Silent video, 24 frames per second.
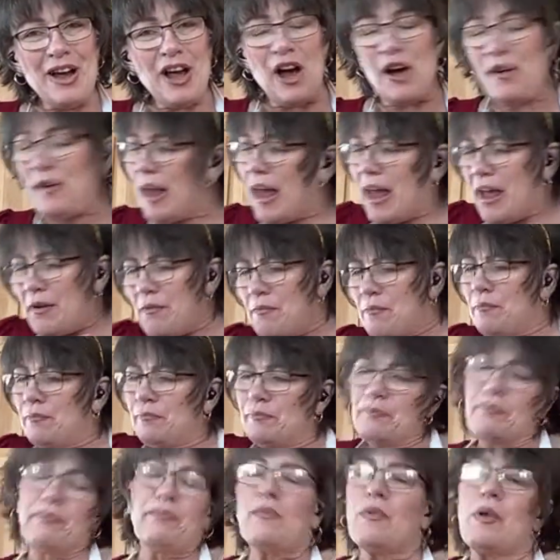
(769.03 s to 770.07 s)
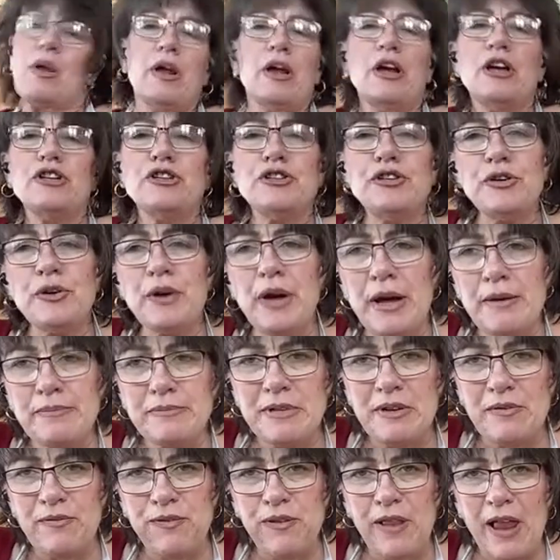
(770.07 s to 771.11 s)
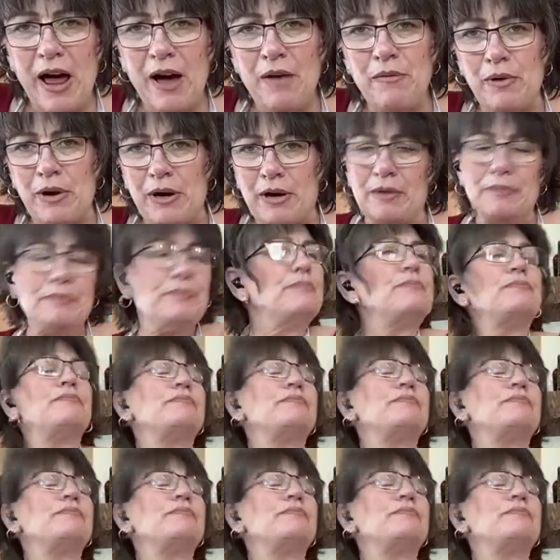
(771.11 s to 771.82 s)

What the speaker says: Okay, 2 cups of flour.